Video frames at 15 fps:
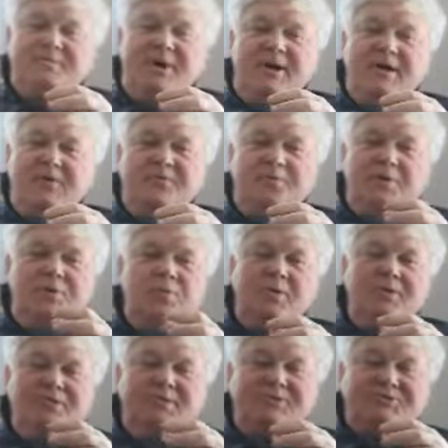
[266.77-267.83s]
Mike, if we
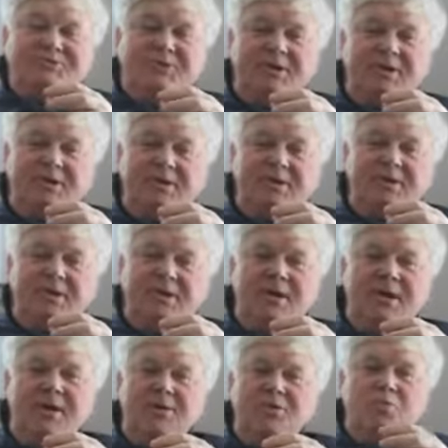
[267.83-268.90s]
win this thing
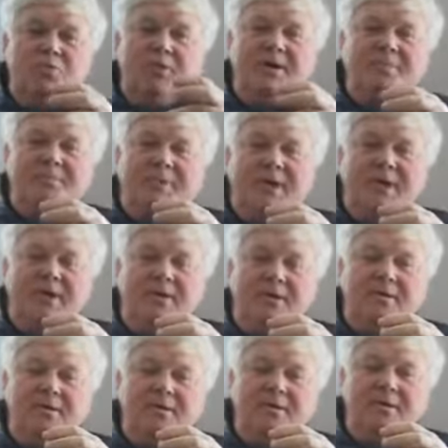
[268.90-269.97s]
and you get better,